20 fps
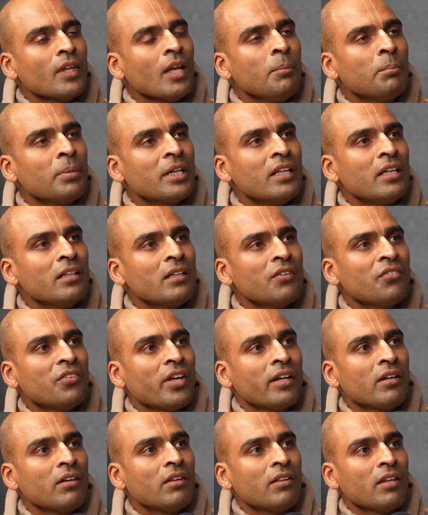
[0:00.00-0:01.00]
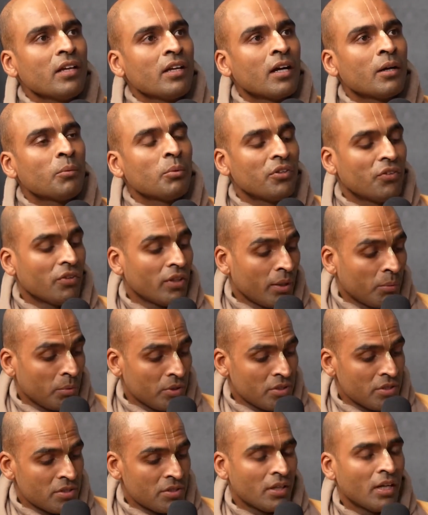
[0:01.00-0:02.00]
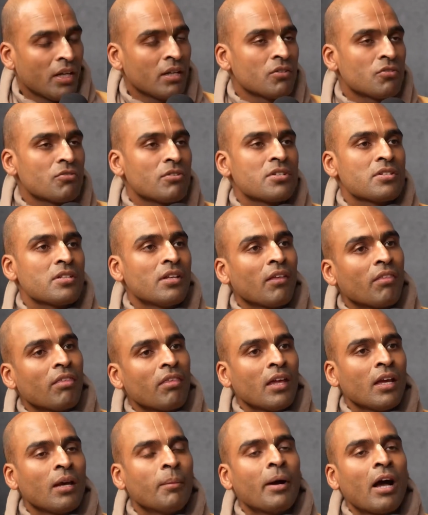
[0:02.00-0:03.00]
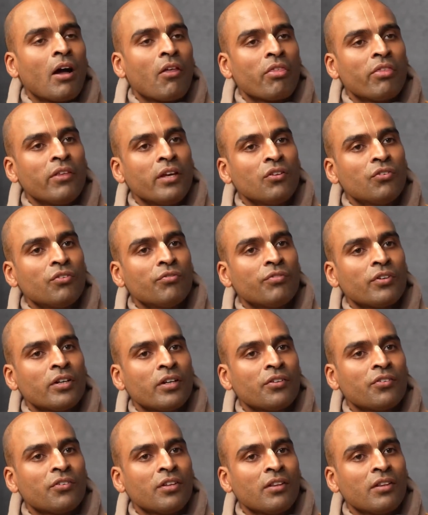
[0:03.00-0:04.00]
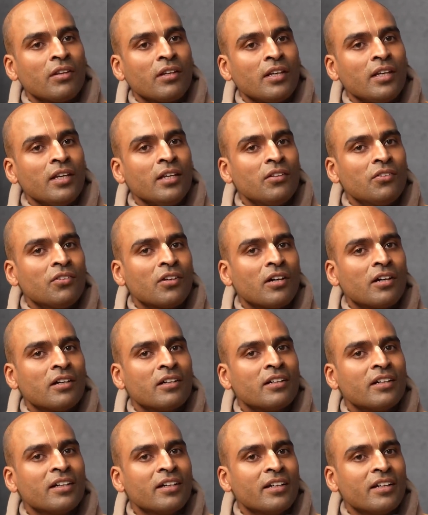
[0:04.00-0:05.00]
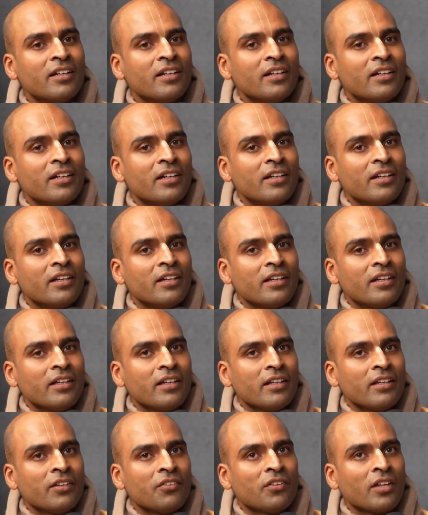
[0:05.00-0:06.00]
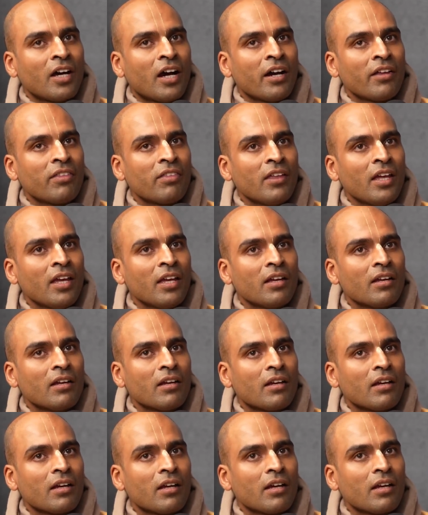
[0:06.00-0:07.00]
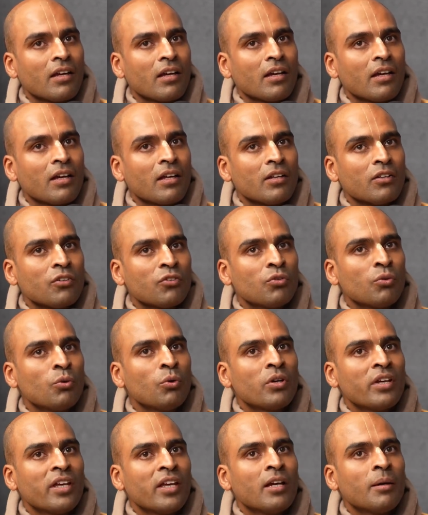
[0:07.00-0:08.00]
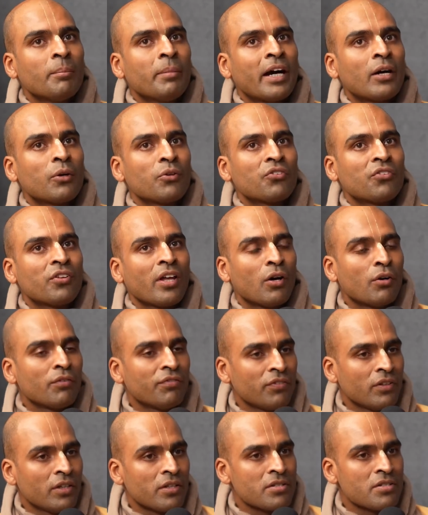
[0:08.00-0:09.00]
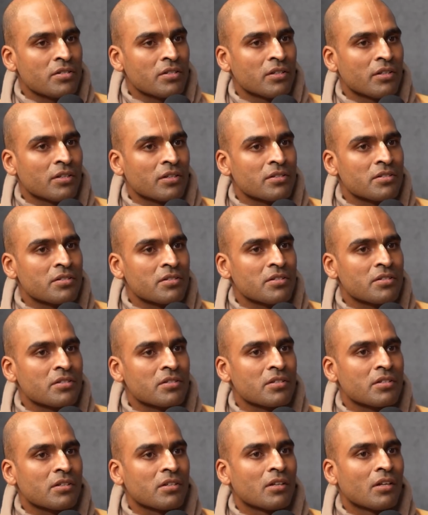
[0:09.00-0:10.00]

But then the second thing I would say, which is the interesting thing about this verse in the Gita, is that I think talking about selflessness